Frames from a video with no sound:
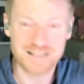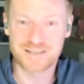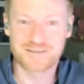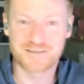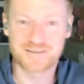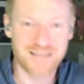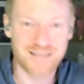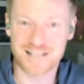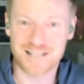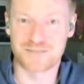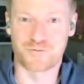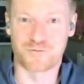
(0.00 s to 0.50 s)

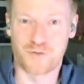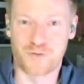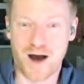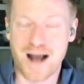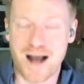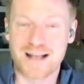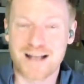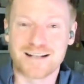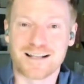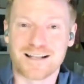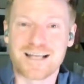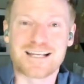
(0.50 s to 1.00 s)
that's
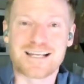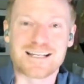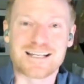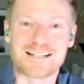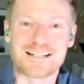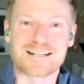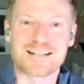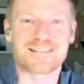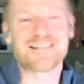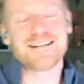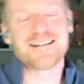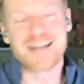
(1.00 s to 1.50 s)
fine. Like it
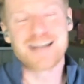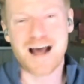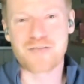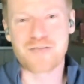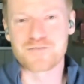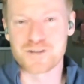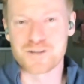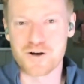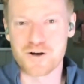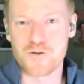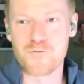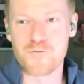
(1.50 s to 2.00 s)
doesn't
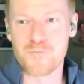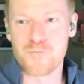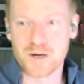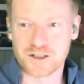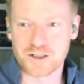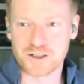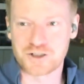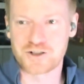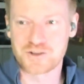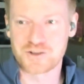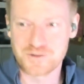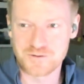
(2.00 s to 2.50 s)
have to go
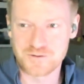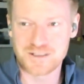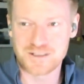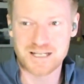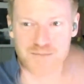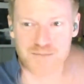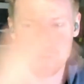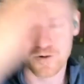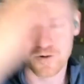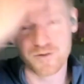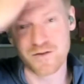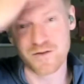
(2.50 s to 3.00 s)
much
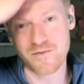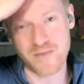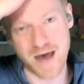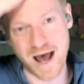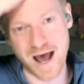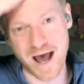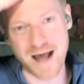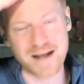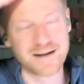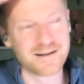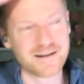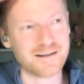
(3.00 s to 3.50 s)
deeper than
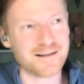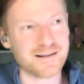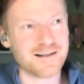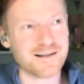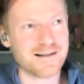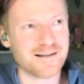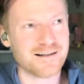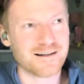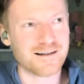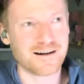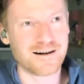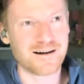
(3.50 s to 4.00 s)
that.
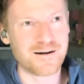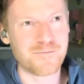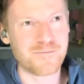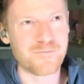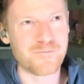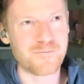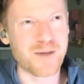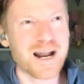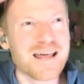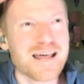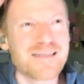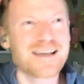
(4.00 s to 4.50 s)

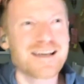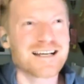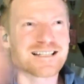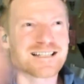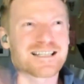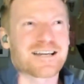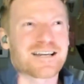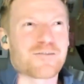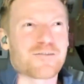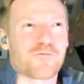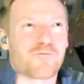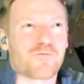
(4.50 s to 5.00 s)
But I think
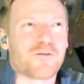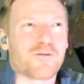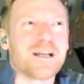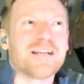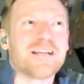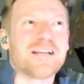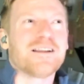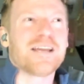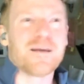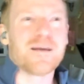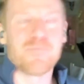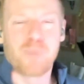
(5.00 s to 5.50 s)
it's like
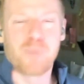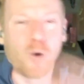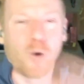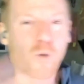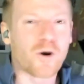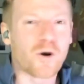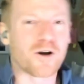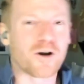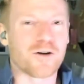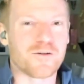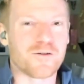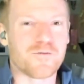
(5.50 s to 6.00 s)
really
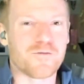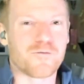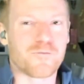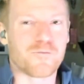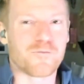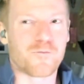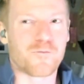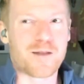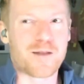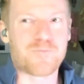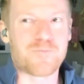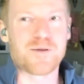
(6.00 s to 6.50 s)
important
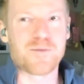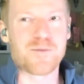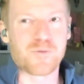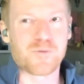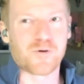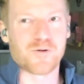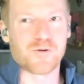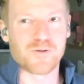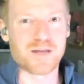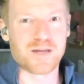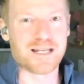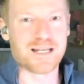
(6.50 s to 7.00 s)
when
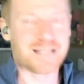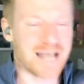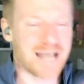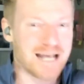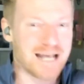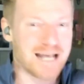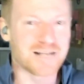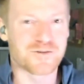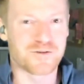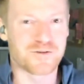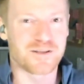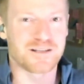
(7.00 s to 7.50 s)
people
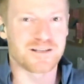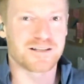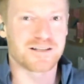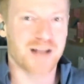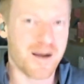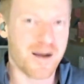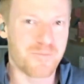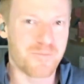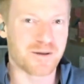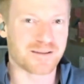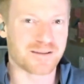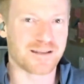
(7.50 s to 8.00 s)
engage with this
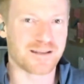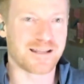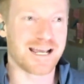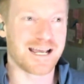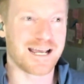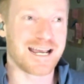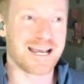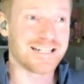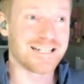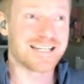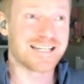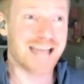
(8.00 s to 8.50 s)
topic that
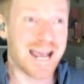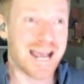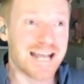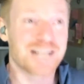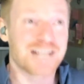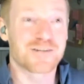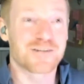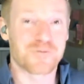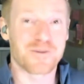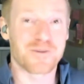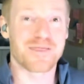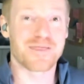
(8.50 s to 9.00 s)
they
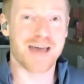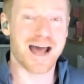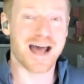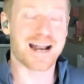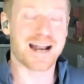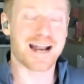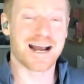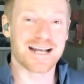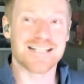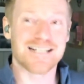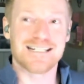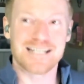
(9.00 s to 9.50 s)
engage with that
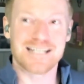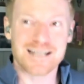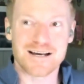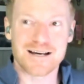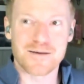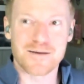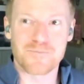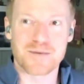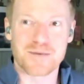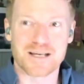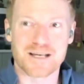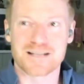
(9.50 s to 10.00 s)

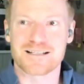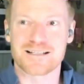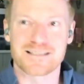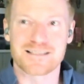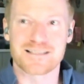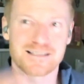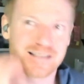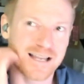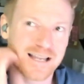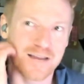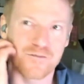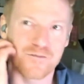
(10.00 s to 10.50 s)
idea,
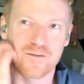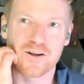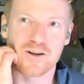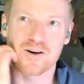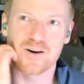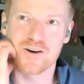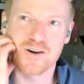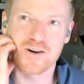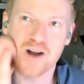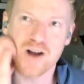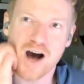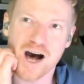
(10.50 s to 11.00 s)
because if
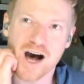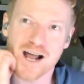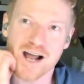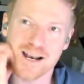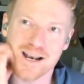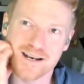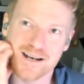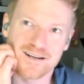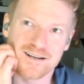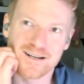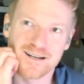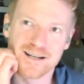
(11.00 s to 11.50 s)
they're not
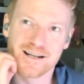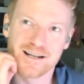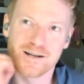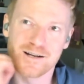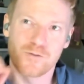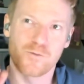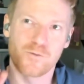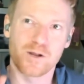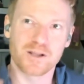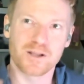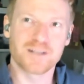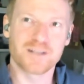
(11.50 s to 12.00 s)

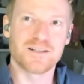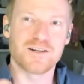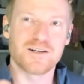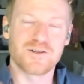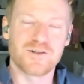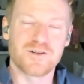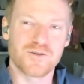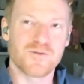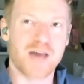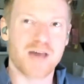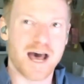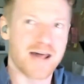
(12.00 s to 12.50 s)
willing to
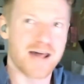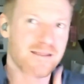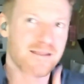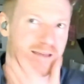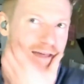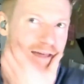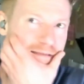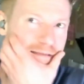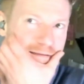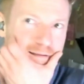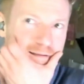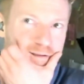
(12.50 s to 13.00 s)
do that,
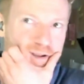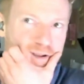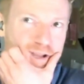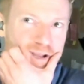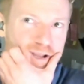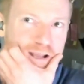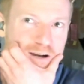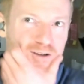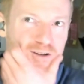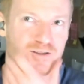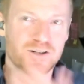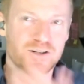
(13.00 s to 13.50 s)
then
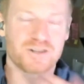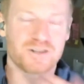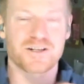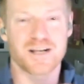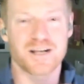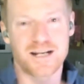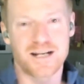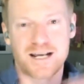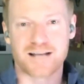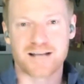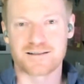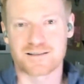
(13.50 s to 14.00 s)
they're just
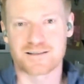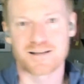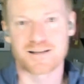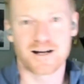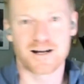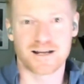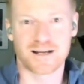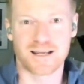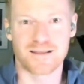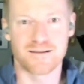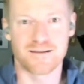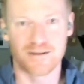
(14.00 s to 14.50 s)
going to get
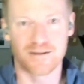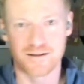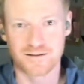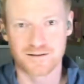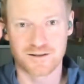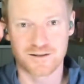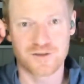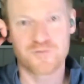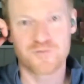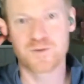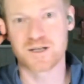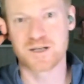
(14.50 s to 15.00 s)
stuck in the
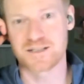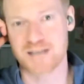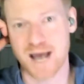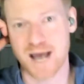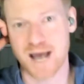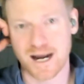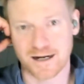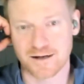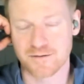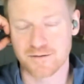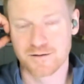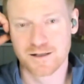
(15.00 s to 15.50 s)
human
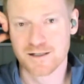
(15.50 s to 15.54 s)
tech